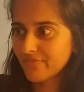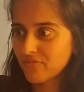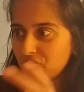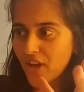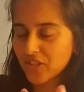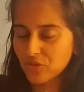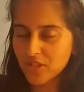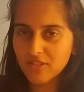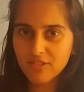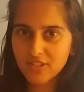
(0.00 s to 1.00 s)

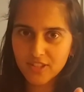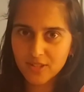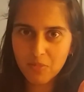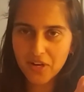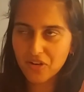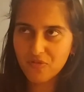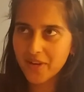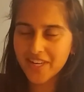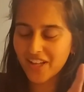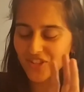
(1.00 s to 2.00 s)
factory system. I don't know if my
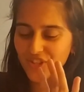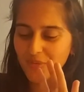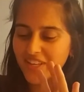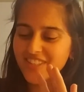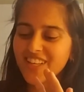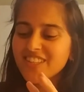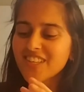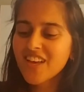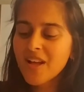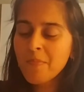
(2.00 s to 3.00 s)
analogies are making sense.
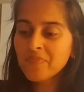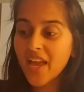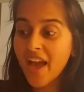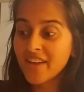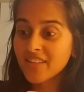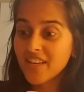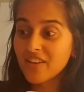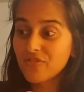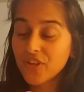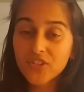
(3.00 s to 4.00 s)
And
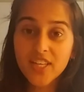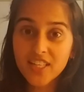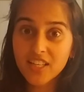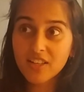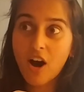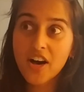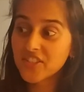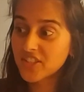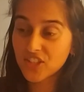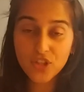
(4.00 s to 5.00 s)
it feels like it
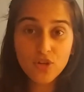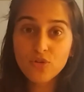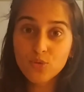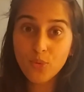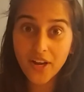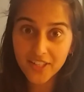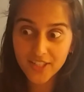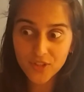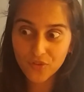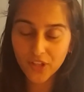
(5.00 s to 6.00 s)
causes this huge
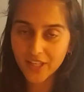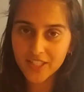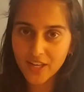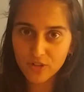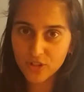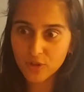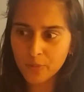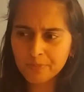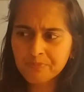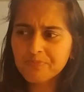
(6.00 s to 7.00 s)
ruckus for like a day or
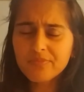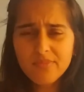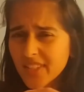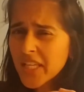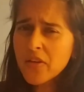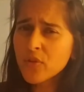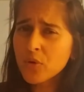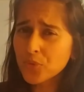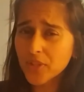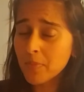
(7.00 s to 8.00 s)
two. Even though
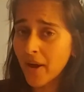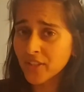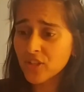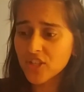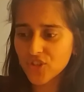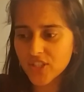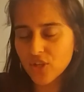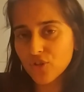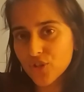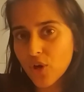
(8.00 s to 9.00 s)
it's really minor, it's just that
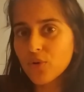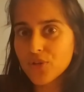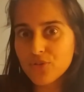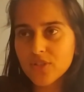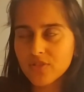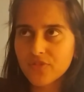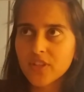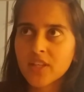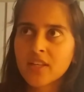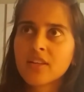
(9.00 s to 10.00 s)
you're so used to
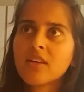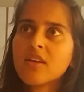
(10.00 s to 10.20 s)
feeling